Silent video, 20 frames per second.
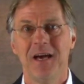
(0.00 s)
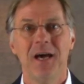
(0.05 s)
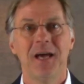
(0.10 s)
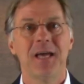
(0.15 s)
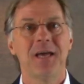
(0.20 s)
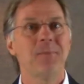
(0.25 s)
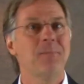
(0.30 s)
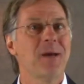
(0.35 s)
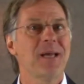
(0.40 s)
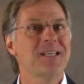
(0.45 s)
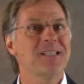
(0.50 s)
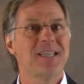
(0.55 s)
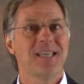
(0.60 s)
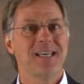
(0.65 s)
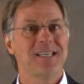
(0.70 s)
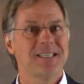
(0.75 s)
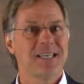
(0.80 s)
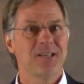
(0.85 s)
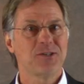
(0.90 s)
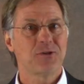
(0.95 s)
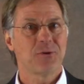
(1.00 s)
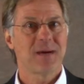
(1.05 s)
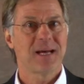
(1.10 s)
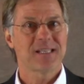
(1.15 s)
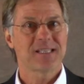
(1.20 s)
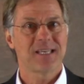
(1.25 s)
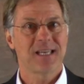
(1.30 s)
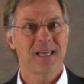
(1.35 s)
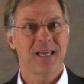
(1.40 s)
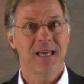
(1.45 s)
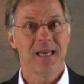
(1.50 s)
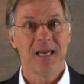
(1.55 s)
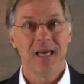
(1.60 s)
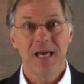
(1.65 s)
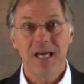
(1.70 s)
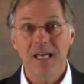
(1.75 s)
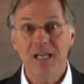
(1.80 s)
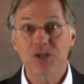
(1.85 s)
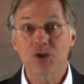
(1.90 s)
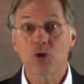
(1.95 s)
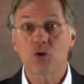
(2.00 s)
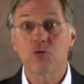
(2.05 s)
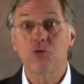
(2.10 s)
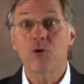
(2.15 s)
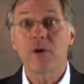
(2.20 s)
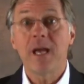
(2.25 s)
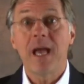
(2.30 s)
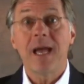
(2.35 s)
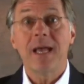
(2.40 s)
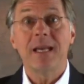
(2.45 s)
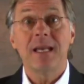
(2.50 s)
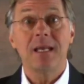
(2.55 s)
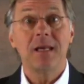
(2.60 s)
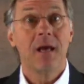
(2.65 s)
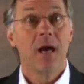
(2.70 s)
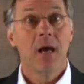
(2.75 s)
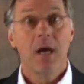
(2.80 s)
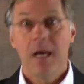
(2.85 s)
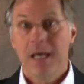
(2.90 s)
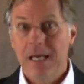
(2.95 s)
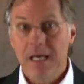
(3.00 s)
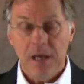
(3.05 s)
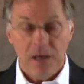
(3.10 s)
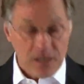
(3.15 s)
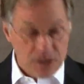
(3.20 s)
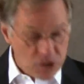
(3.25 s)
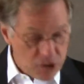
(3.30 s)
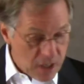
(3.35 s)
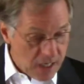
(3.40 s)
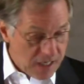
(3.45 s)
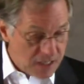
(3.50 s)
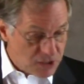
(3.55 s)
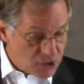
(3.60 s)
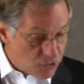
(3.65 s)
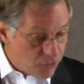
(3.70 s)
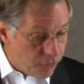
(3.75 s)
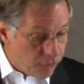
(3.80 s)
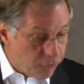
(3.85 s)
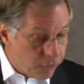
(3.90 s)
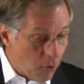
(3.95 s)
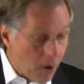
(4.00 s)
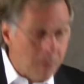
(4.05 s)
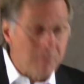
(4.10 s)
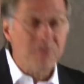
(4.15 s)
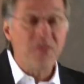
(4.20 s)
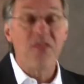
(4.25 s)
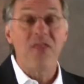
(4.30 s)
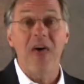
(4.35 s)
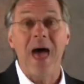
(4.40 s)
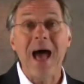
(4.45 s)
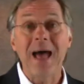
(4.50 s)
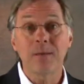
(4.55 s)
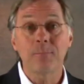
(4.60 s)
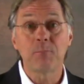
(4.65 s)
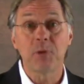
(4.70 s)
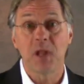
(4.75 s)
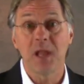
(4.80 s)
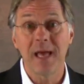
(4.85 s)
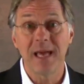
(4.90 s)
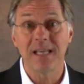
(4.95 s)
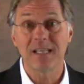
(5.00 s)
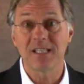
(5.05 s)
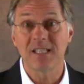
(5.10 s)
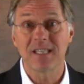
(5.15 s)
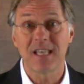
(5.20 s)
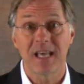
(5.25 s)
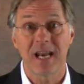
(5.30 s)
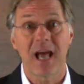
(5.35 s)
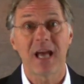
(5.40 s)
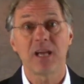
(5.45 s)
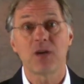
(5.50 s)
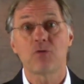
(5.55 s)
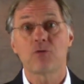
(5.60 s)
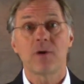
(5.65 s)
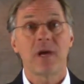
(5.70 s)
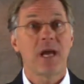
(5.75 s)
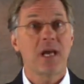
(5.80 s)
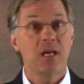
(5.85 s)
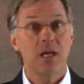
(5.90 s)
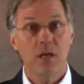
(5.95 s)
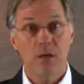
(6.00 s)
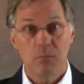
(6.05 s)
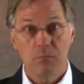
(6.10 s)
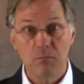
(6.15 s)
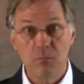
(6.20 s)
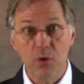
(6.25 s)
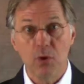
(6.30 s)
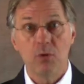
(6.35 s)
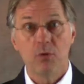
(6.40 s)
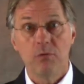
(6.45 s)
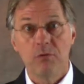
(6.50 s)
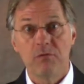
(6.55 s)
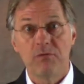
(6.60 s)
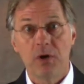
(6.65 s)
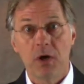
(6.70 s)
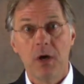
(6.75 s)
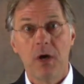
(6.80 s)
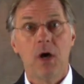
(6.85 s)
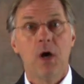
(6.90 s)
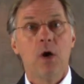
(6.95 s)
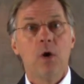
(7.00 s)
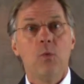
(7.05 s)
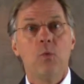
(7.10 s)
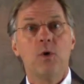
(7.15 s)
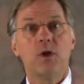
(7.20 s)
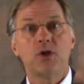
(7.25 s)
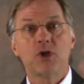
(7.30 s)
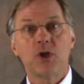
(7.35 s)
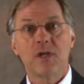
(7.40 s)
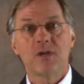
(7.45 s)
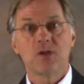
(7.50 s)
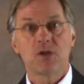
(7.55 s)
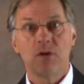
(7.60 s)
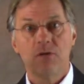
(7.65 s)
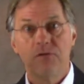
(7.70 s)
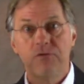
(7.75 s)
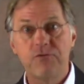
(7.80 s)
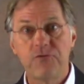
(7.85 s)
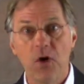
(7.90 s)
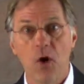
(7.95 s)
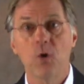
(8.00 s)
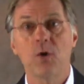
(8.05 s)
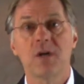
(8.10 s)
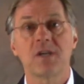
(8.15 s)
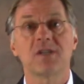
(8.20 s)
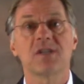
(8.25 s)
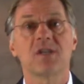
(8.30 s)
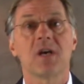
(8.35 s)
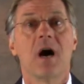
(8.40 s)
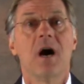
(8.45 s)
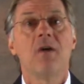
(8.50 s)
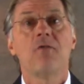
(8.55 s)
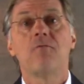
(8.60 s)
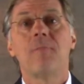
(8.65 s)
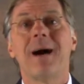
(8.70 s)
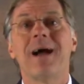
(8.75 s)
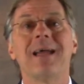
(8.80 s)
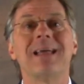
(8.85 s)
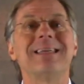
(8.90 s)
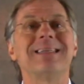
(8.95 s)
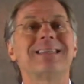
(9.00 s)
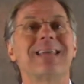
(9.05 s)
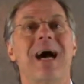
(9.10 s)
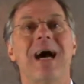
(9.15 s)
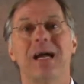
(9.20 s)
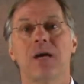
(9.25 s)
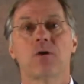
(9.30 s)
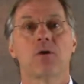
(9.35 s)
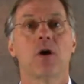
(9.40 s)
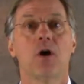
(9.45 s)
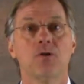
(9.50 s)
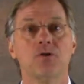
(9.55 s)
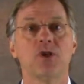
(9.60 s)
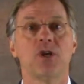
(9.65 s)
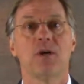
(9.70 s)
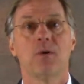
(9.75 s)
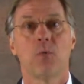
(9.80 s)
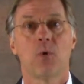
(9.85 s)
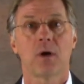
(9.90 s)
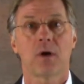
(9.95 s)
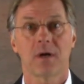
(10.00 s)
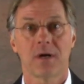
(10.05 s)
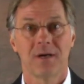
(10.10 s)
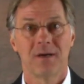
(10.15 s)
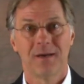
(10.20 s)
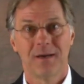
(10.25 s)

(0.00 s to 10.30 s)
It makes things interesting. It's created, it's from that place that I created Move, which is the focus of my entire coaching work.